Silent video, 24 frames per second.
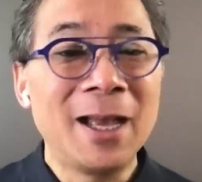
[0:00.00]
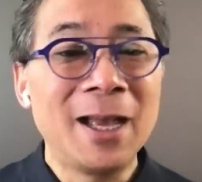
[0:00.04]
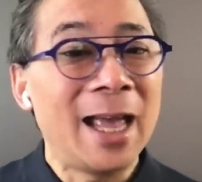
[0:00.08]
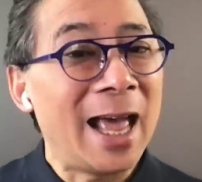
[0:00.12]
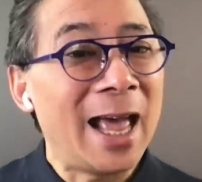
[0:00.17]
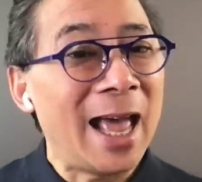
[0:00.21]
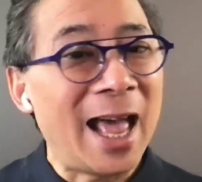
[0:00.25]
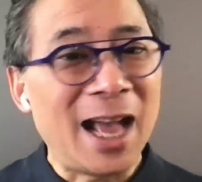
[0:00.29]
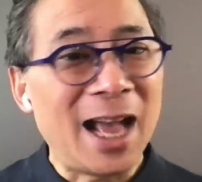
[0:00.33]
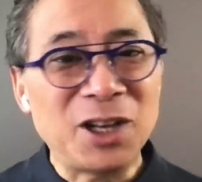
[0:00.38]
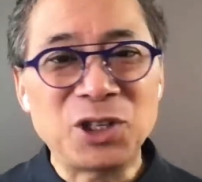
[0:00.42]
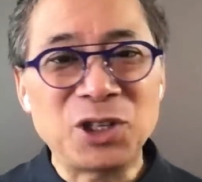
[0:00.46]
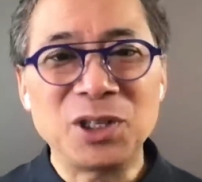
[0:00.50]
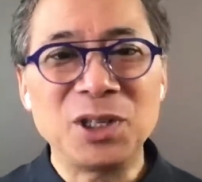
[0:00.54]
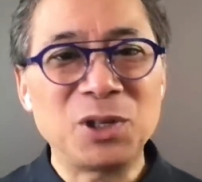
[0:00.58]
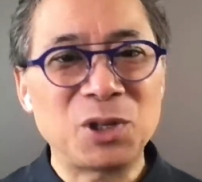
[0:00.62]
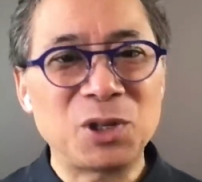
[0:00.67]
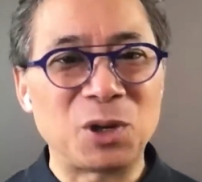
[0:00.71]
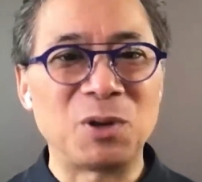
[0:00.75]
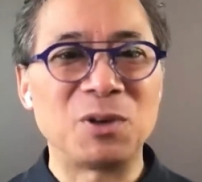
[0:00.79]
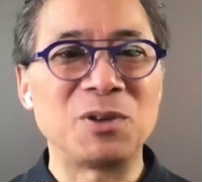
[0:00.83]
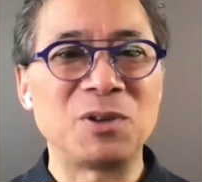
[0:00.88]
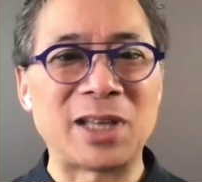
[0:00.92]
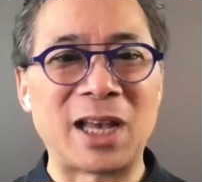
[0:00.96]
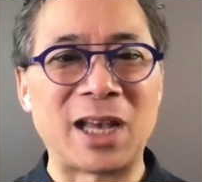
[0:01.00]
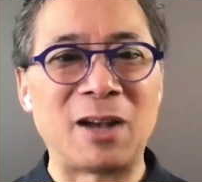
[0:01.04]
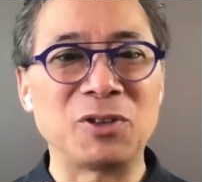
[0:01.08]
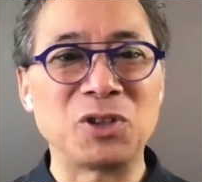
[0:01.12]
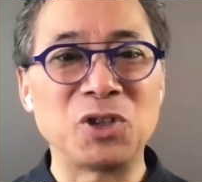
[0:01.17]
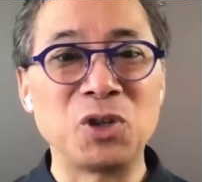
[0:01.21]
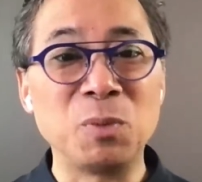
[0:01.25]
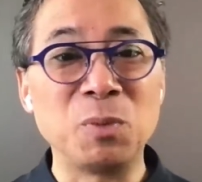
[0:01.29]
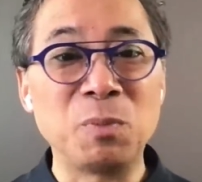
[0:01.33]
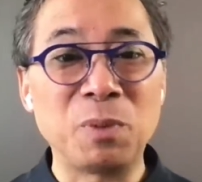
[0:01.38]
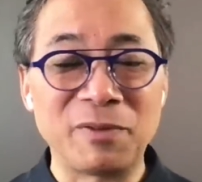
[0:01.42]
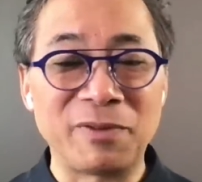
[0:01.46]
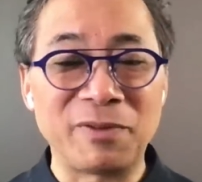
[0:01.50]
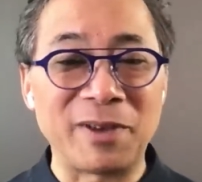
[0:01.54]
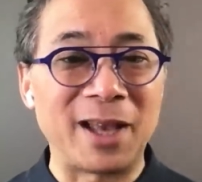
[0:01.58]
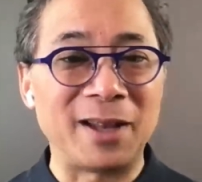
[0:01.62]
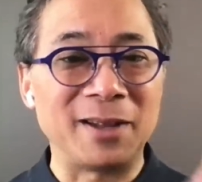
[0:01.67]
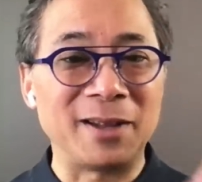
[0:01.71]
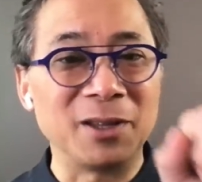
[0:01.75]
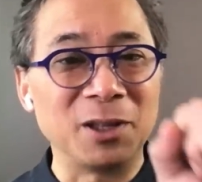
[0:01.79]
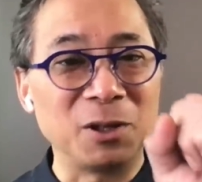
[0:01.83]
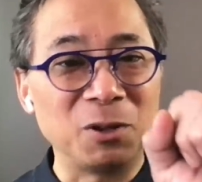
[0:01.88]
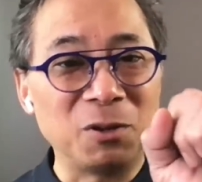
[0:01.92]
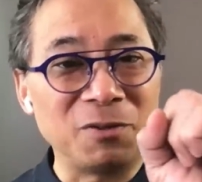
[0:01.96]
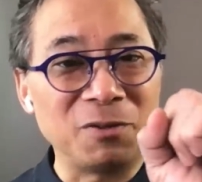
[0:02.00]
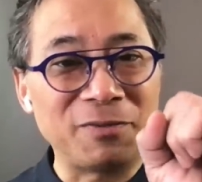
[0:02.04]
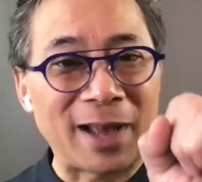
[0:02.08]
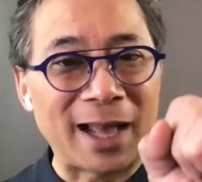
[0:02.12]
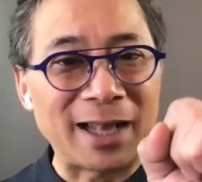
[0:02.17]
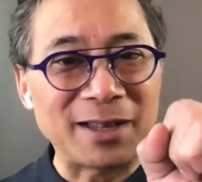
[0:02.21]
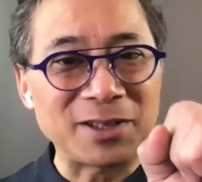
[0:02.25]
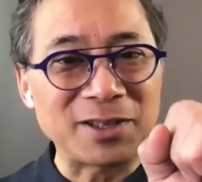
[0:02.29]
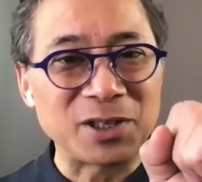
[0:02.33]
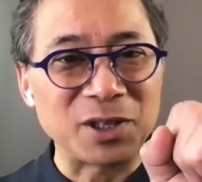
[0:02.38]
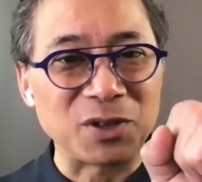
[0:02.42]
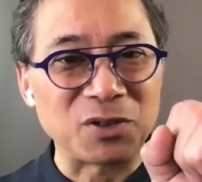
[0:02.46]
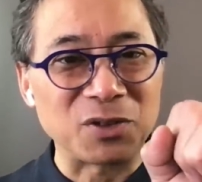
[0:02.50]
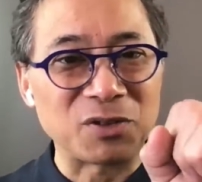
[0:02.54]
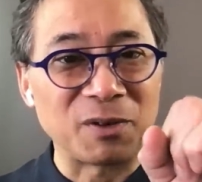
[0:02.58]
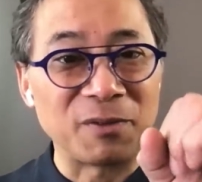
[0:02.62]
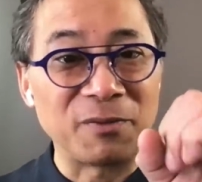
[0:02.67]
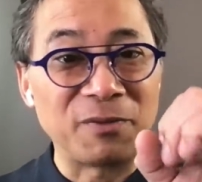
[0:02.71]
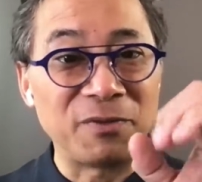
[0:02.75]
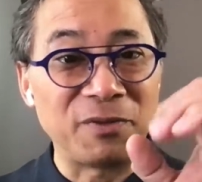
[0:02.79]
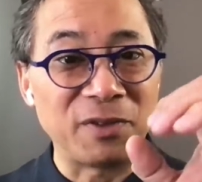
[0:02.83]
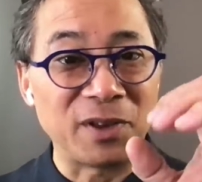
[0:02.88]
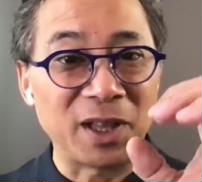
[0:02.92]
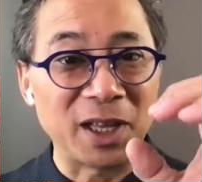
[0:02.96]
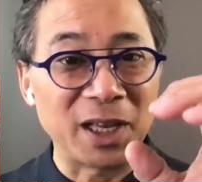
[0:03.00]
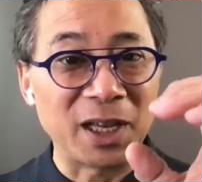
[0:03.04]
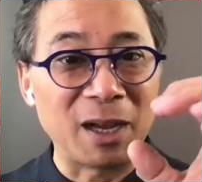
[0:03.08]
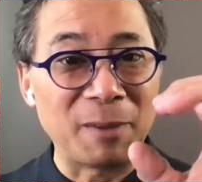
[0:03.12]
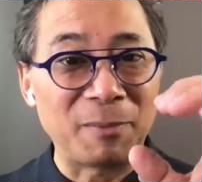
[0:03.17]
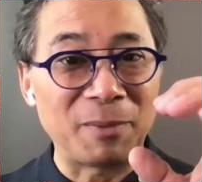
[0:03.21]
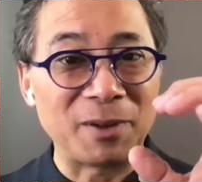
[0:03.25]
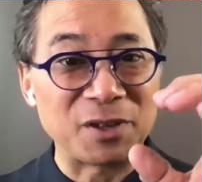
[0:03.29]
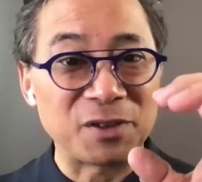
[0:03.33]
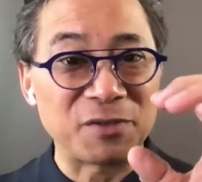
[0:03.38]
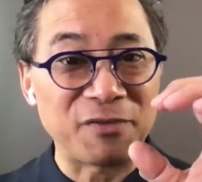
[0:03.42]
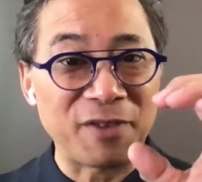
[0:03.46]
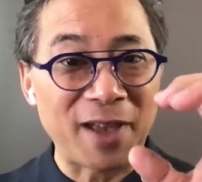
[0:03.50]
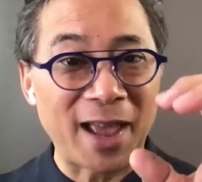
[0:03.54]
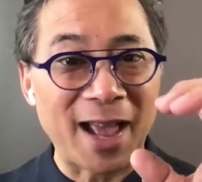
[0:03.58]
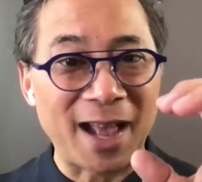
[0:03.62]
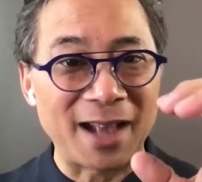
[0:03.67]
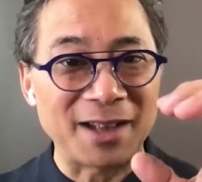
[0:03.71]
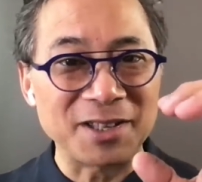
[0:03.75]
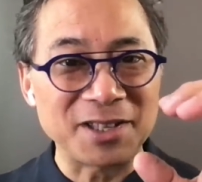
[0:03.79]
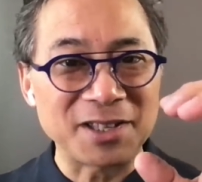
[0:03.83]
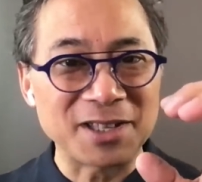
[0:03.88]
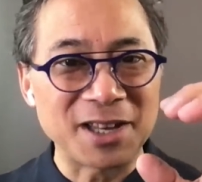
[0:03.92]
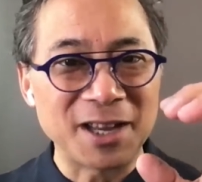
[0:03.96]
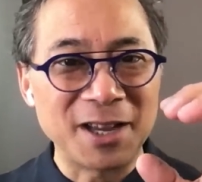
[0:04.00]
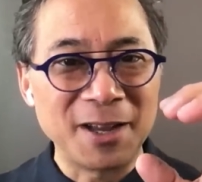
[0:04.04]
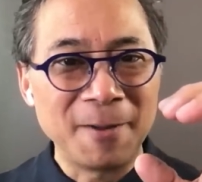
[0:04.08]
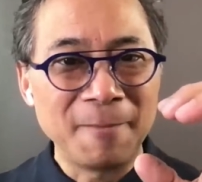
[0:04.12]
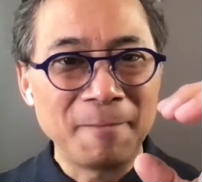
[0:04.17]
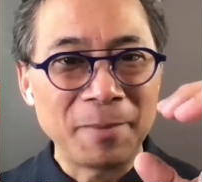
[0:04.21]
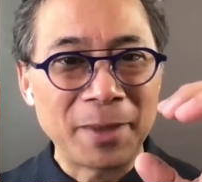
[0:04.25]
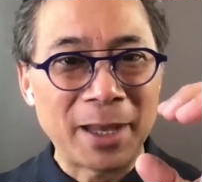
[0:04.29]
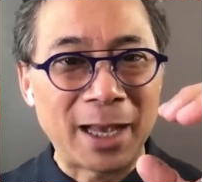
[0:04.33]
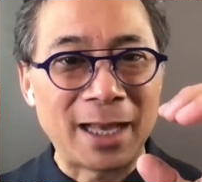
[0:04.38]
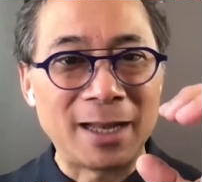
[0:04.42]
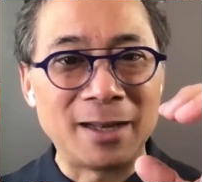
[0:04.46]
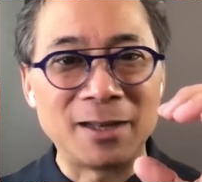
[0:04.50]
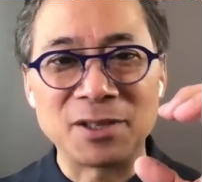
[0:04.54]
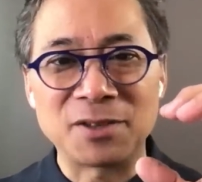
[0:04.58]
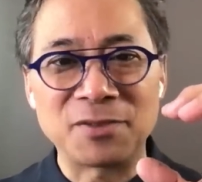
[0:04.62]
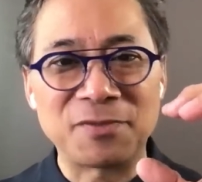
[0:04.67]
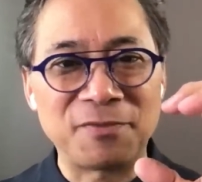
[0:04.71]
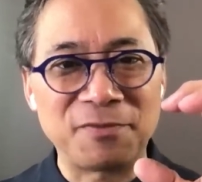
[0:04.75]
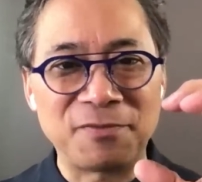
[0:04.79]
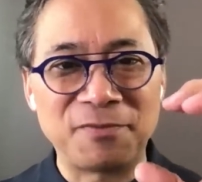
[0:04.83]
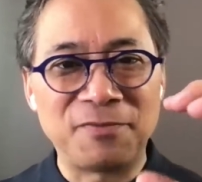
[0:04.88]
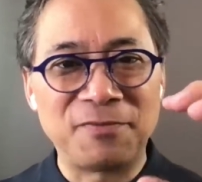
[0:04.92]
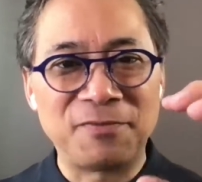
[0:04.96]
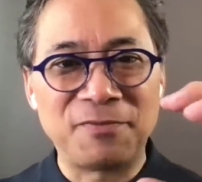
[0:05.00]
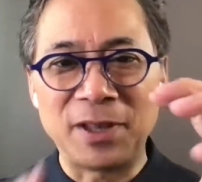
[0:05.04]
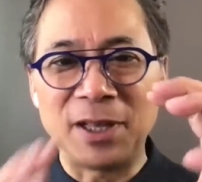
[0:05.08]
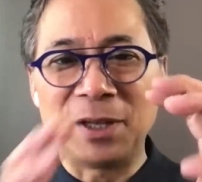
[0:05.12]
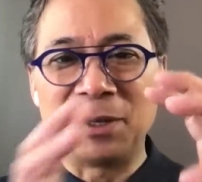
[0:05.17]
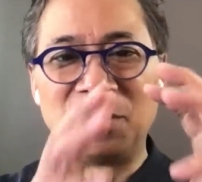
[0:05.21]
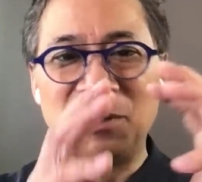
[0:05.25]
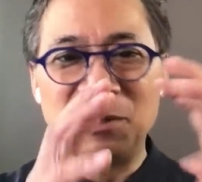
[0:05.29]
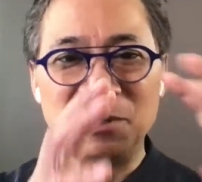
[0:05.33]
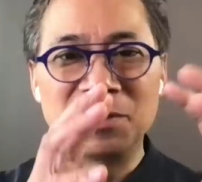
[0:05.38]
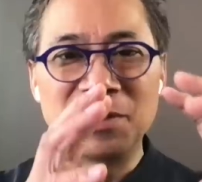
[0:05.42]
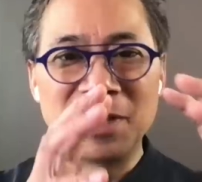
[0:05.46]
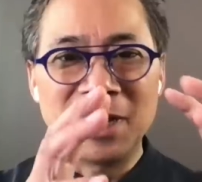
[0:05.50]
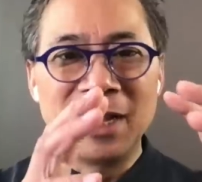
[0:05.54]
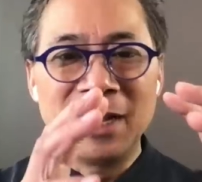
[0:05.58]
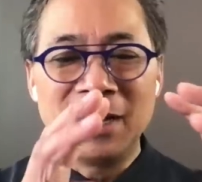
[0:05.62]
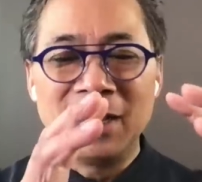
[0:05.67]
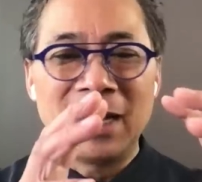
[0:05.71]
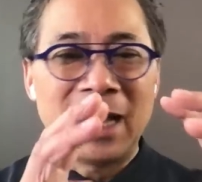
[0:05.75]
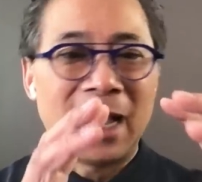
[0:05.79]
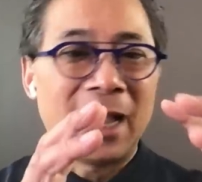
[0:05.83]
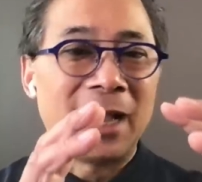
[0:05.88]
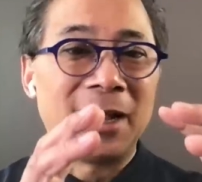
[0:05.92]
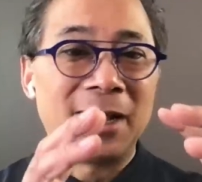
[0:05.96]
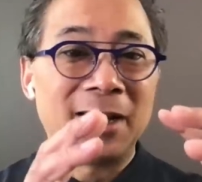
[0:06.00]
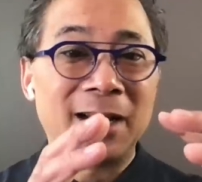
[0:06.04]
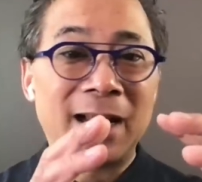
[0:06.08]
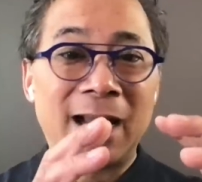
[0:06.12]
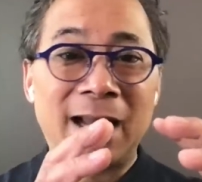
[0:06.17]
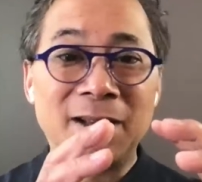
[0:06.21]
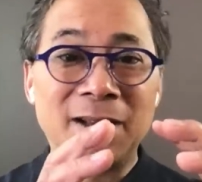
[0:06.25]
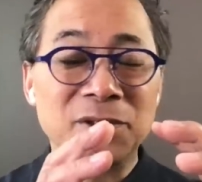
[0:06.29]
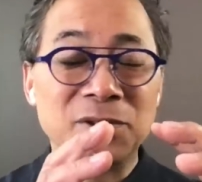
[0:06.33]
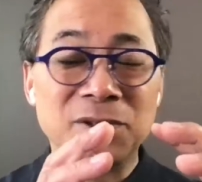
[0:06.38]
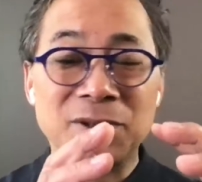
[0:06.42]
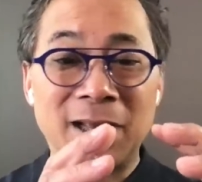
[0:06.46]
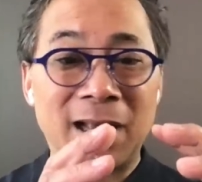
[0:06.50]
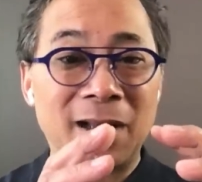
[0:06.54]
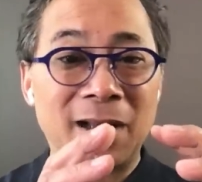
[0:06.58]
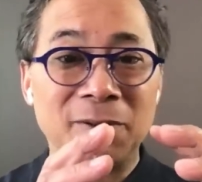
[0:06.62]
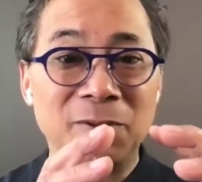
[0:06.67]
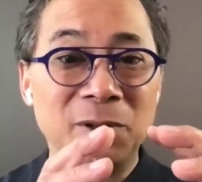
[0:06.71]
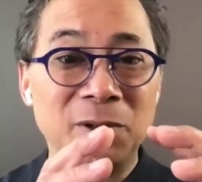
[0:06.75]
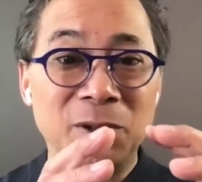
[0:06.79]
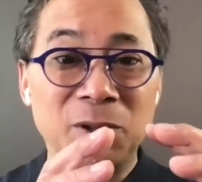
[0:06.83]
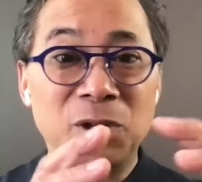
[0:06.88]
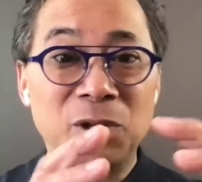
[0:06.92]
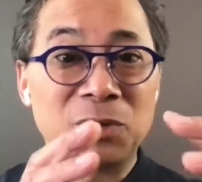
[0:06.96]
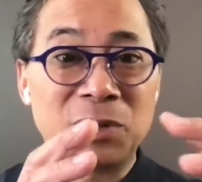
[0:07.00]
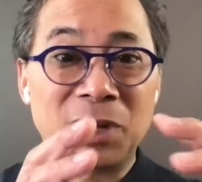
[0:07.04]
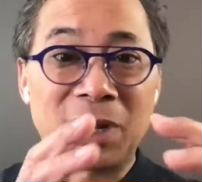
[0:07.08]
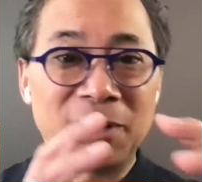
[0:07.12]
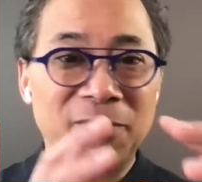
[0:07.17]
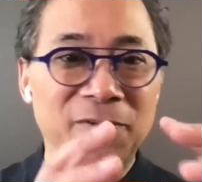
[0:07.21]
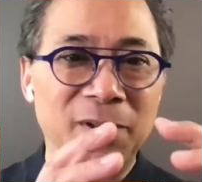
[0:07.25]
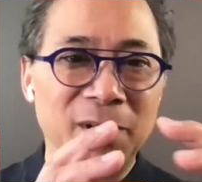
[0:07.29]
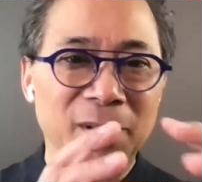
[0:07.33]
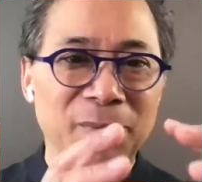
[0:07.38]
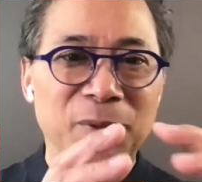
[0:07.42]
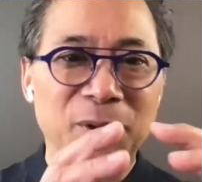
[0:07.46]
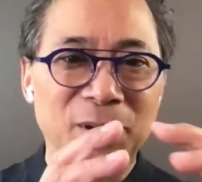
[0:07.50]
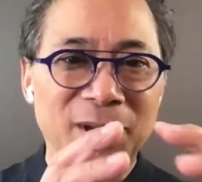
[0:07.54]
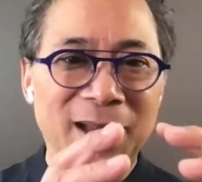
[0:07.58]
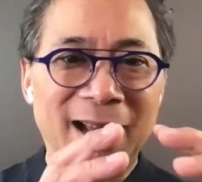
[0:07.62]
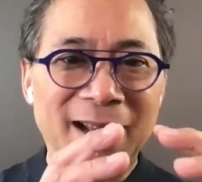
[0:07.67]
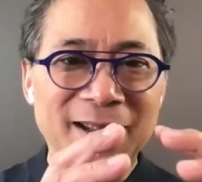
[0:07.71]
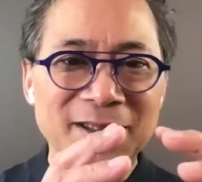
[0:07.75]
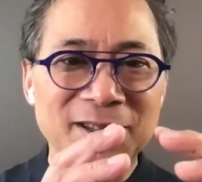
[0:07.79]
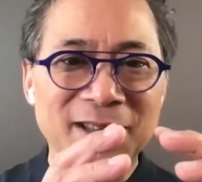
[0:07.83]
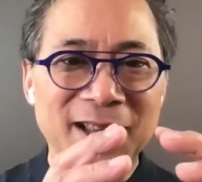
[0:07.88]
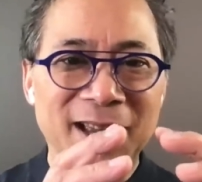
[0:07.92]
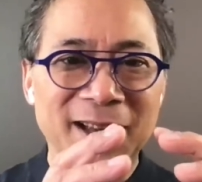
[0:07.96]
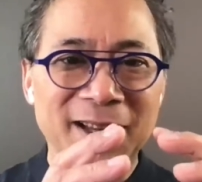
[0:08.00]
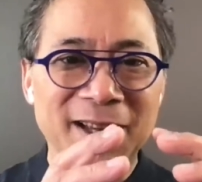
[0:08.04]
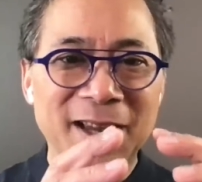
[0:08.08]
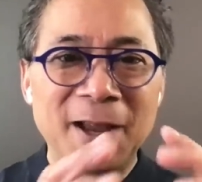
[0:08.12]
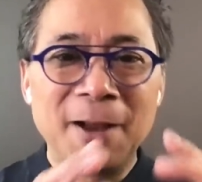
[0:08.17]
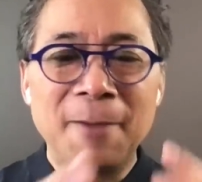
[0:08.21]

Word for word: actually turns out to prevent little fat cells from filling up as fast and as filled as when you're trying to fill up your gas tank